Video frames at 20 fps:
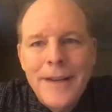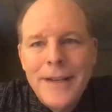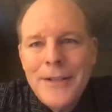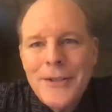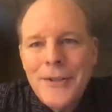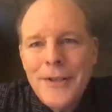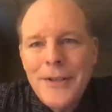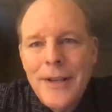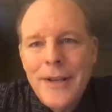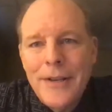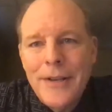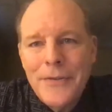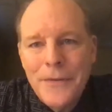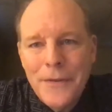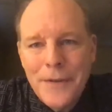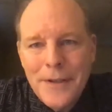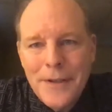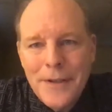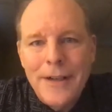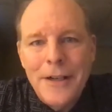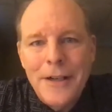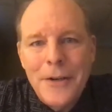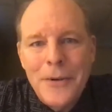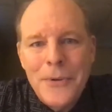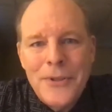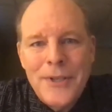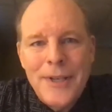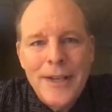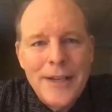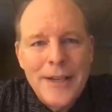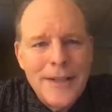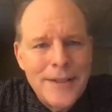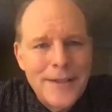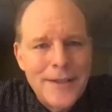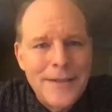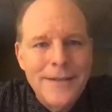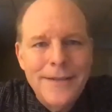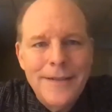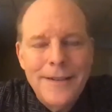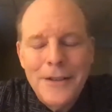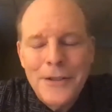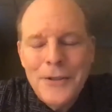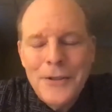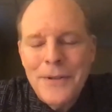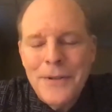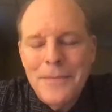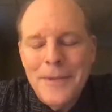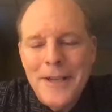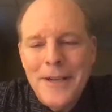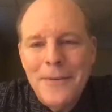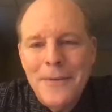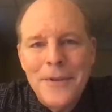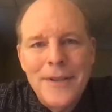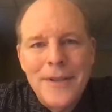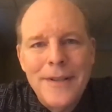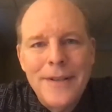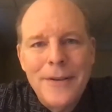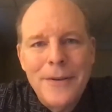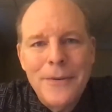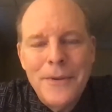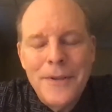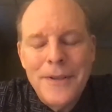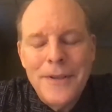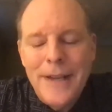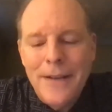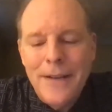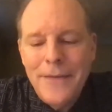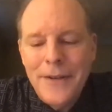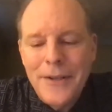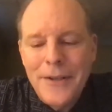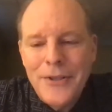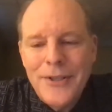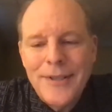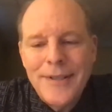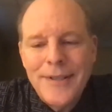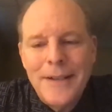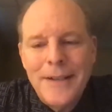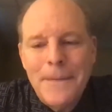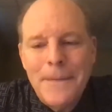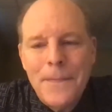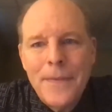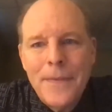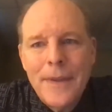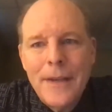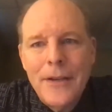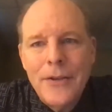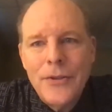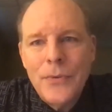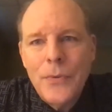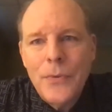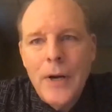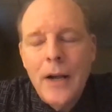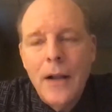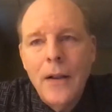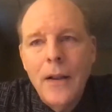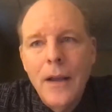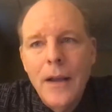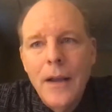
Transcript: Thanks for hosting us, and also to be here with David as well.